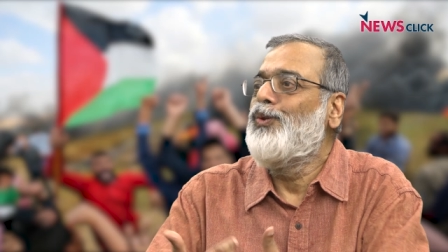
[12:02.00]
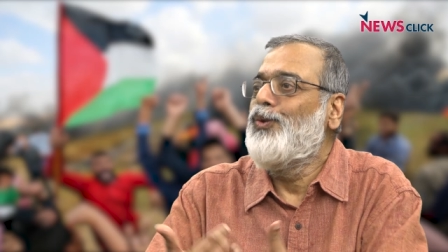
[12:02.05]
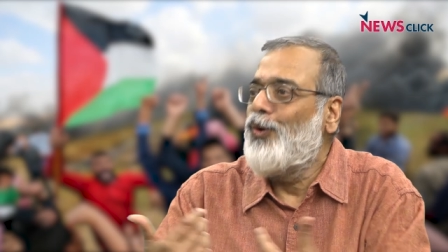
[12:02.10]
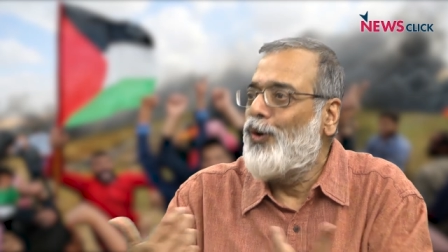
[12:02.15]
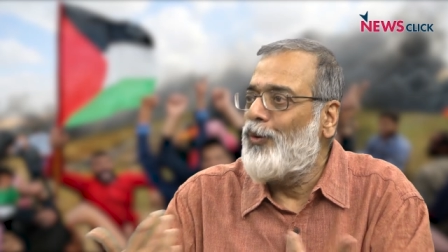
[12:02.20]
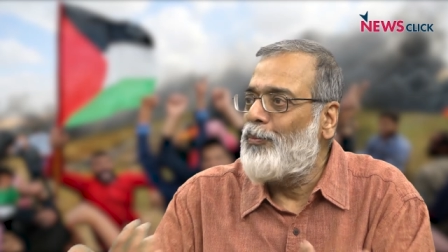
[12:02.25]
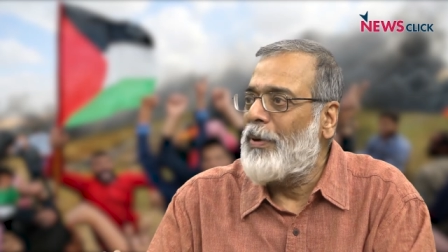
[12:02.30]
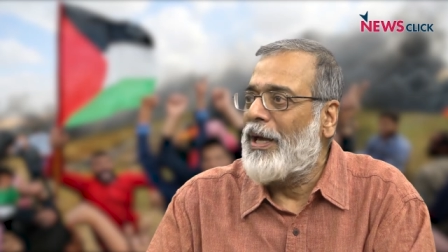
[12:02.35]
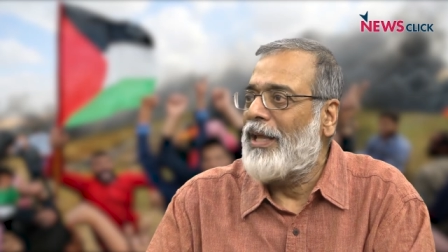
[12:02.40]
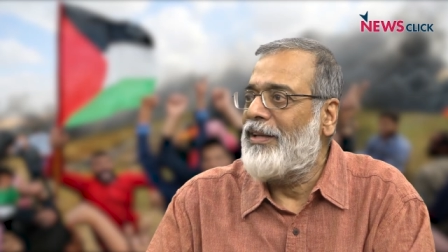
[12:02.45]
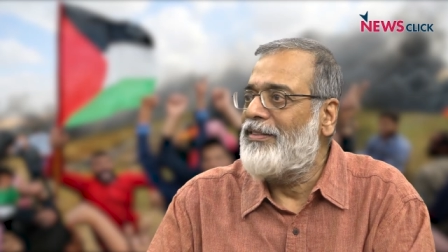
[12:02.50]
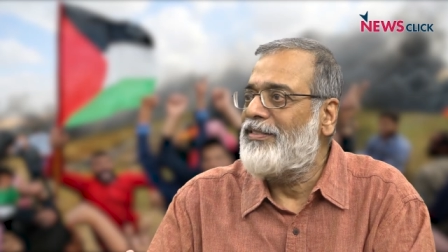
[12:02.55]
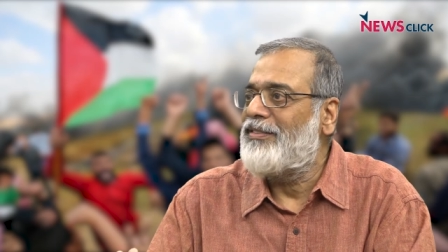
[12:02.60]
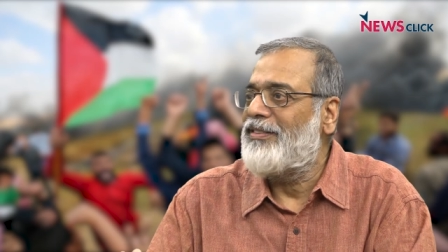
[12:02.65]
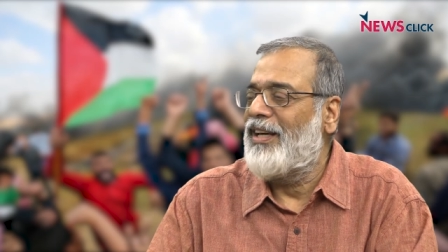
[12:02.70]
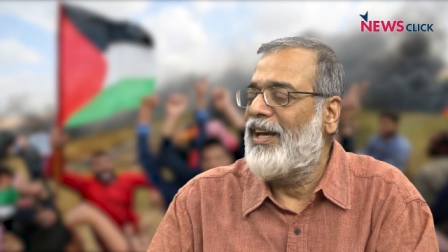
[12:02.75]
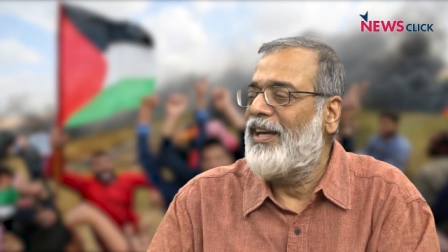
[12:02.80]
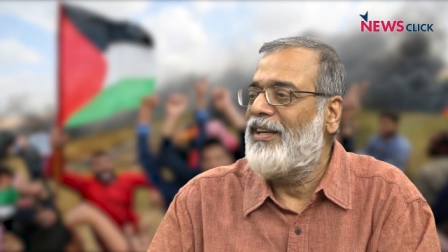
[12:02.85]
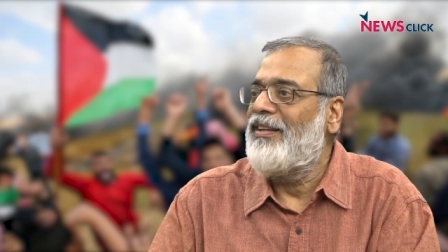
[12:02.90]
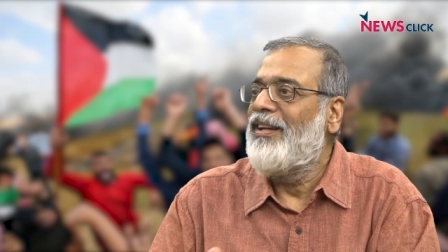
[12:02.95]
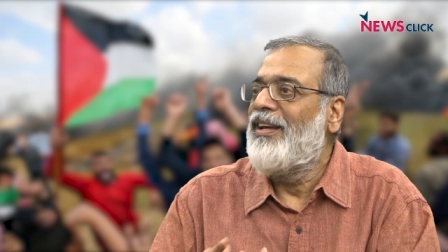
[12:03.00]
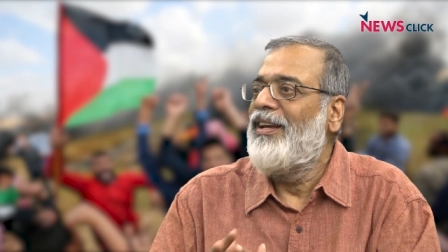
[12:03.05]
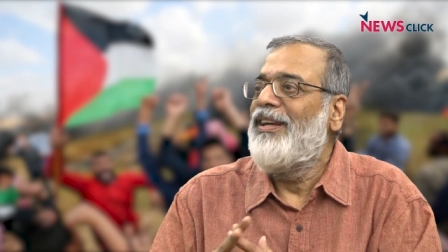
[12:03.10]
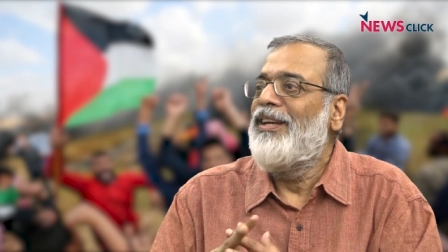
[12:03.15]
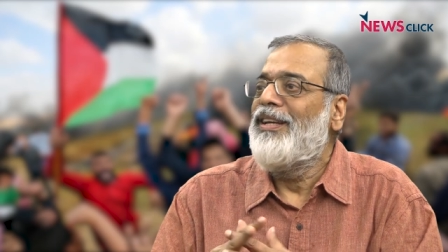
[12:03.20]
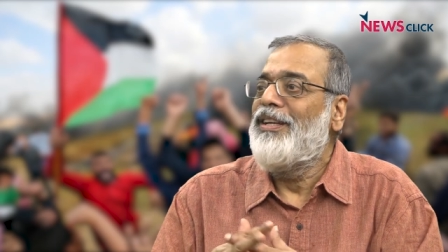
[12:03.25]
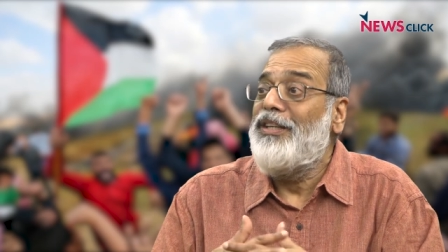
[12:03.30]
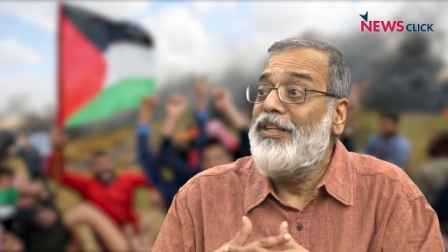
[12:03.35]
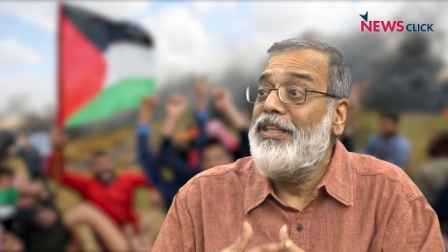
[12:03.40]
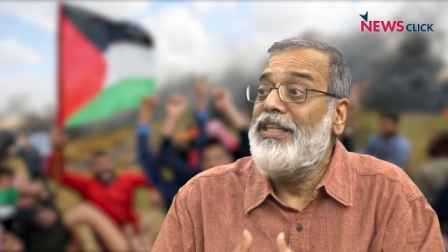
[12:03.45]
no Palestine,
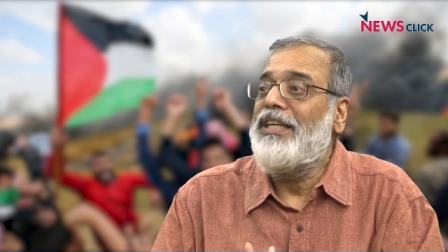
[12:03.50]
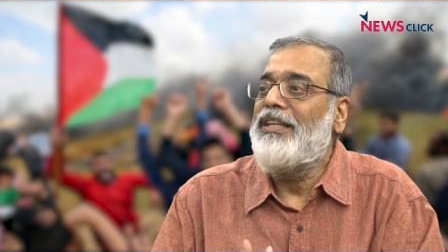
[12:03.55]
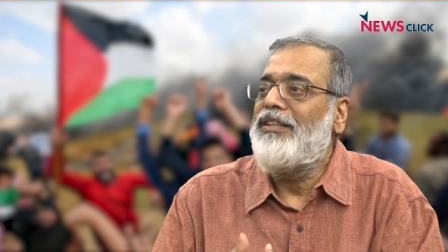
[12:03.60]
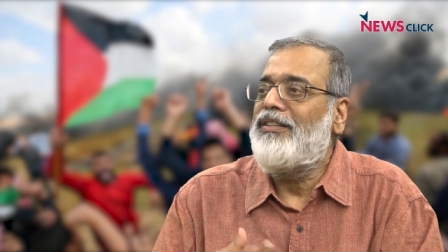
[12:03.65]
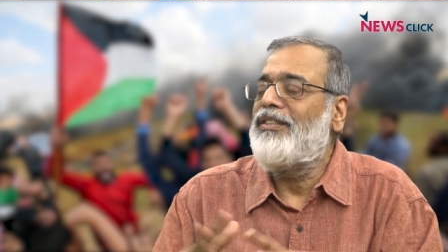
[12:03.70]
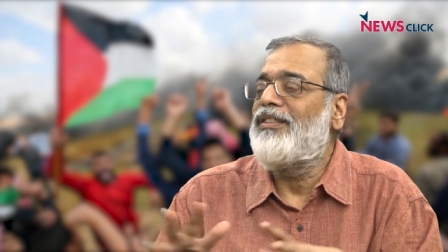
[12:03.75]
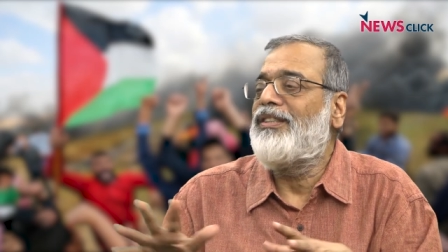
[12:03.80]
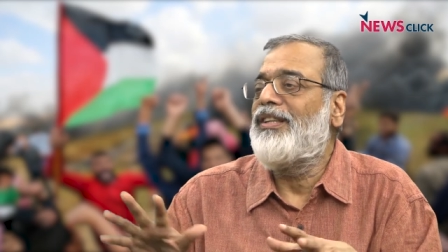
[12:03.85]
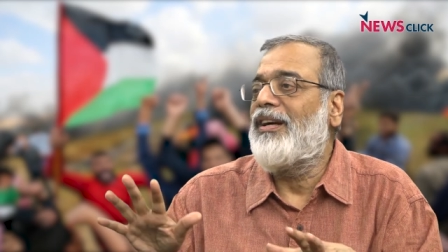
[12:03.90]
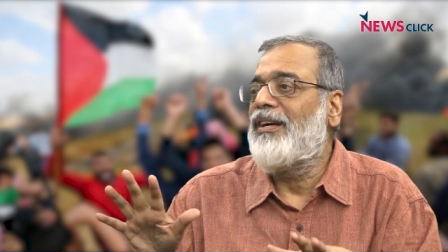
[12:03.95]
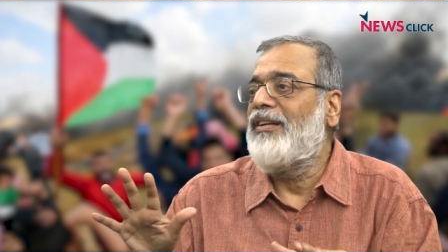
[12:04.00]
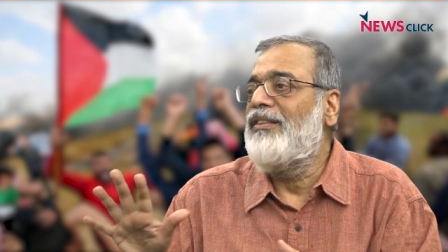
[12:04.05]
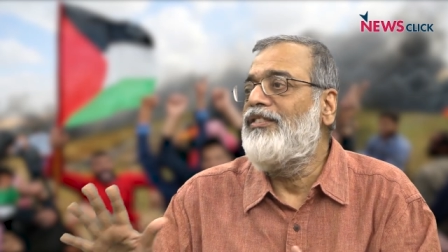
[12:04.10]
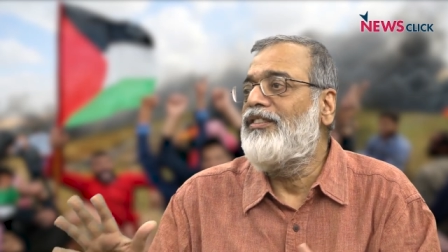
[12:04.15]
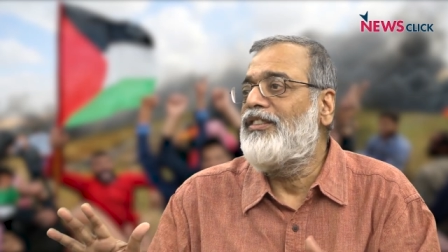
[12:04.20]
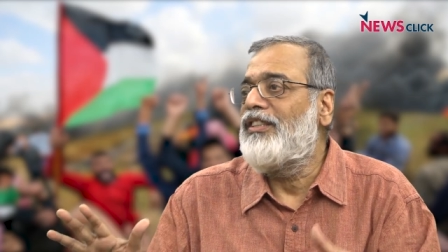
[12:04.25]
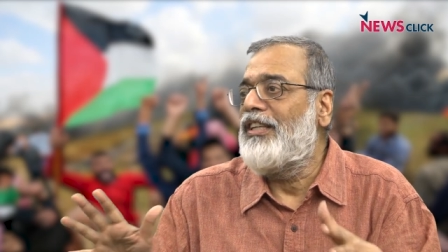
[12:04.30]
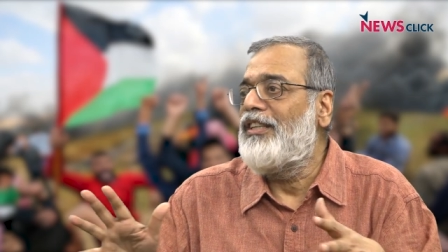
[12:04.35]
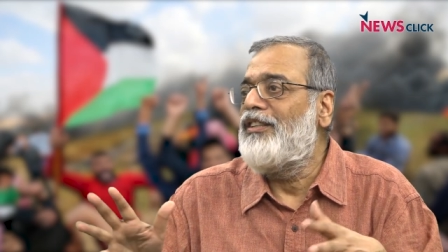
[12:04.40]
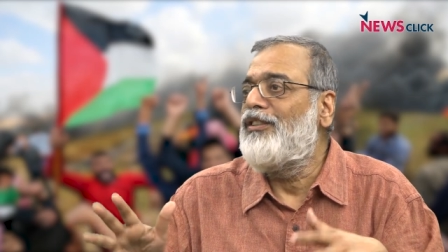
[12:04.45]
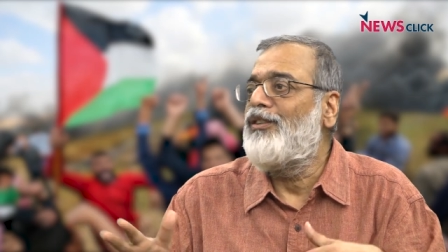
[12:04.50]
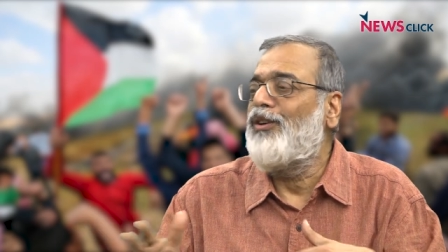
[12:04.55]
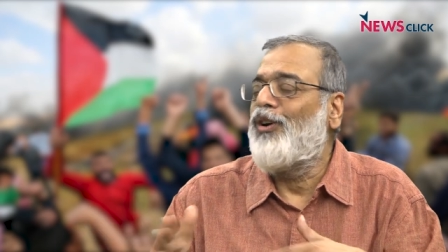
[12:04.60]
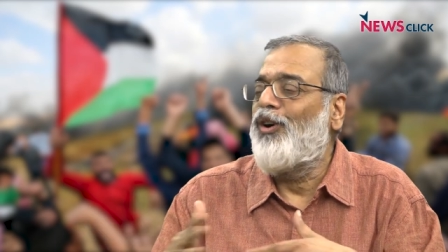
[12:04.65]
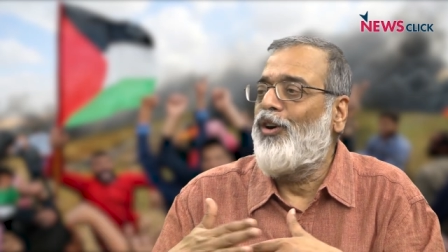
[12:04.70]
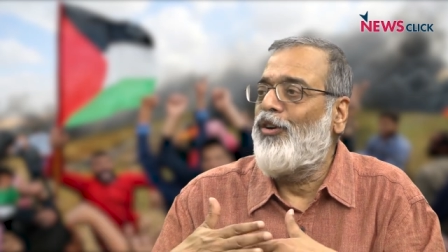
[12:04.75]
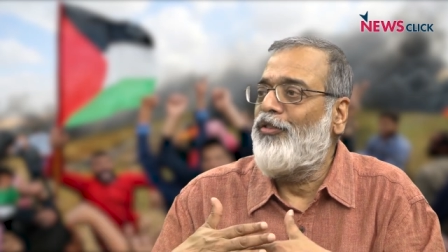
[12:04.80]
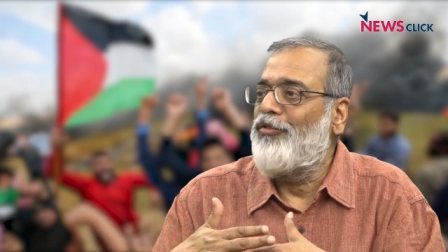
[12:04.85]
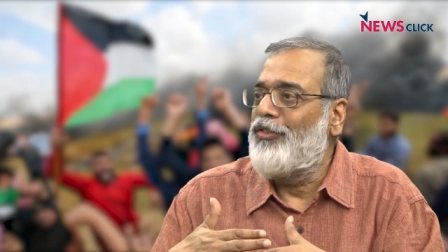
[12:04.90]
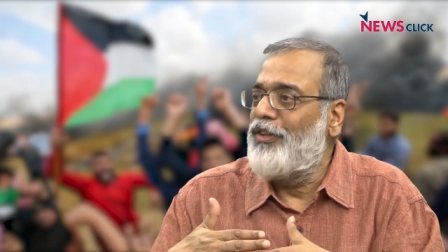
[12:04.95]
needs the consent
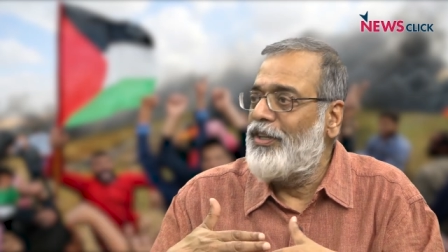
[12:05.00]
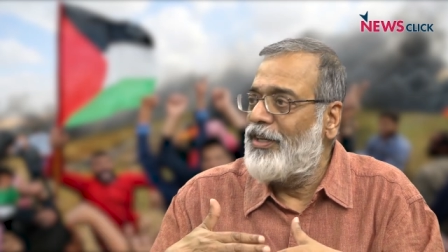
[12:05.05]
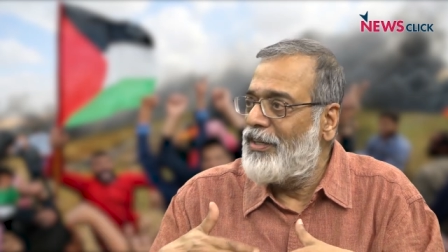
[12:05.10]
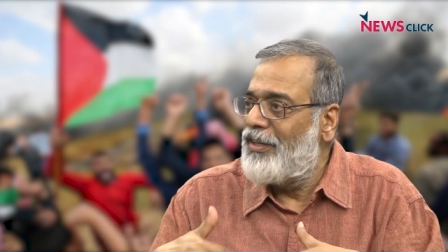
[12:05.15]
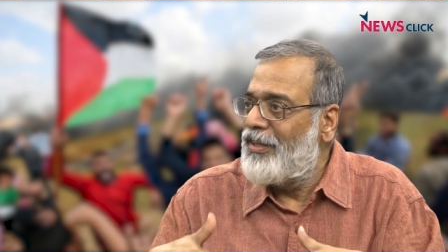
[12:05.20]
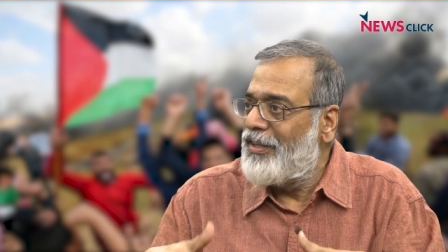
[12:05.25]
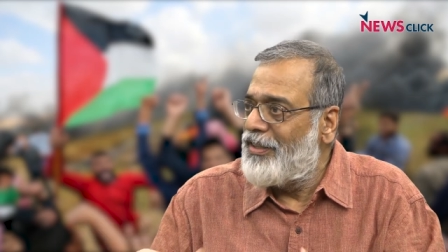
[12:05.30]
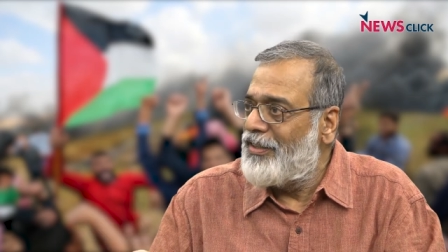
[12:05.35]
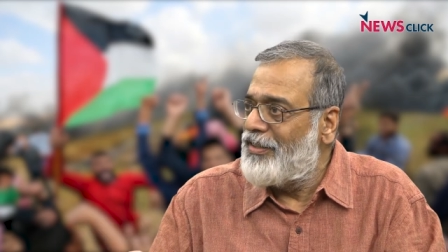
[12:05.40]
of the